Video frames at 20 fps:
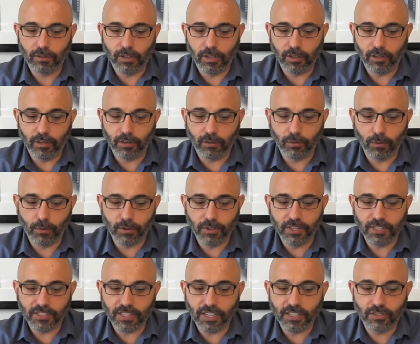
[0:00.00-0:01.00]
uh,
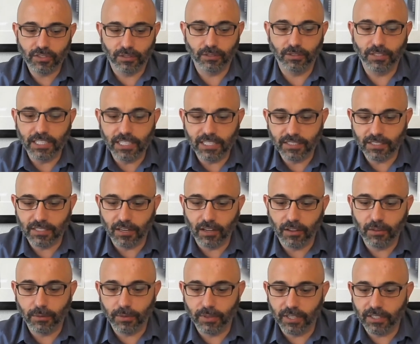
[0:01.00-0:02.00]
organizational needs and
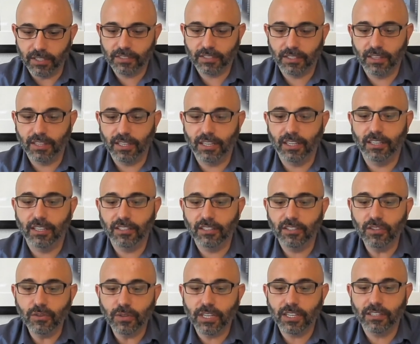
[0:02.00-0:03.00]
other things, then
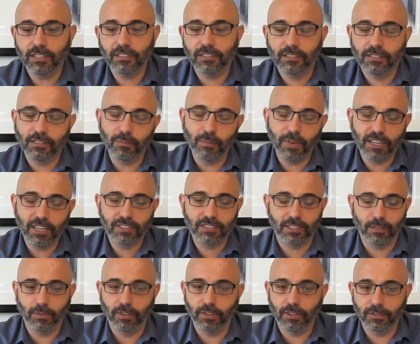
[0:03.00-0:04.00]
you can diminish
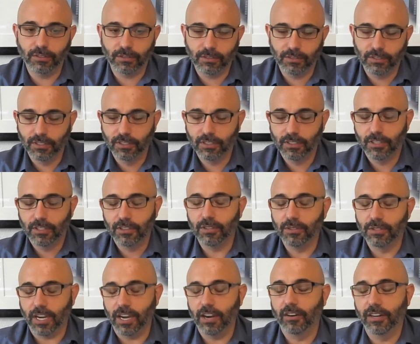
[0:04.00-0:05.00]
some of those
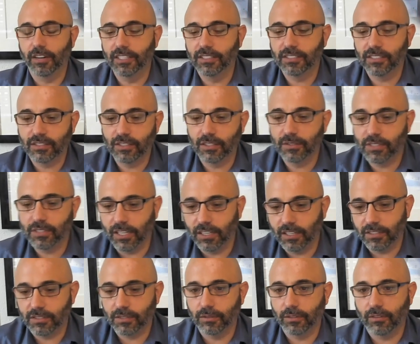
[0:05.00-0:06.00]
those areas
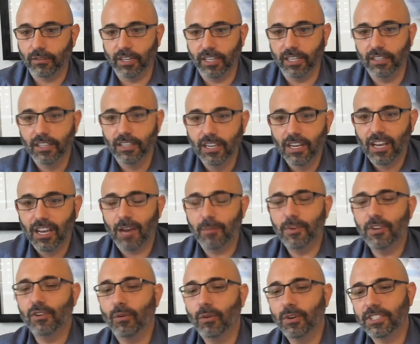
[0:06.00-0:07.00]
associated to it, right? I
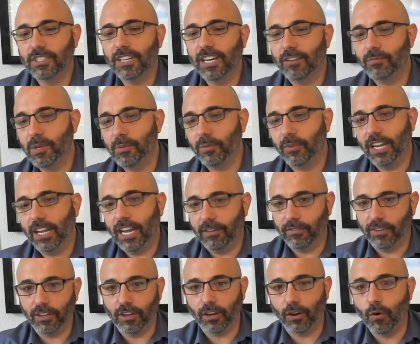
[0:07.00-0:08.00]
mean, you're always going to have people that
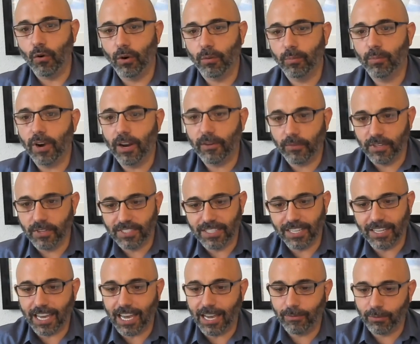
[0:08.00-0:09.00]
have a, a, core preference
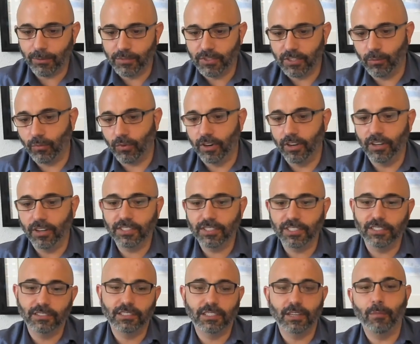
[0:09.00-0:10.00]
that came from somewhere else
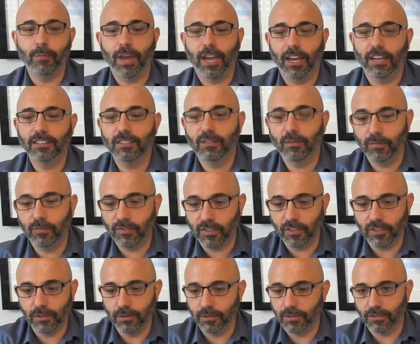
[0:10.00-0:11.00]
and demand to, to
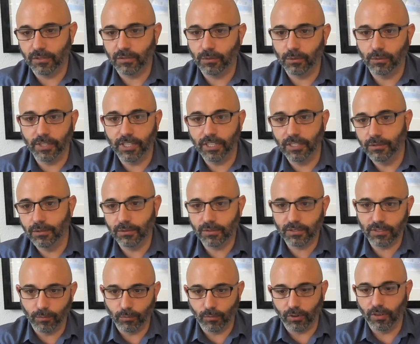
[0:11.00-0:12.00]
use a tool they use somewhere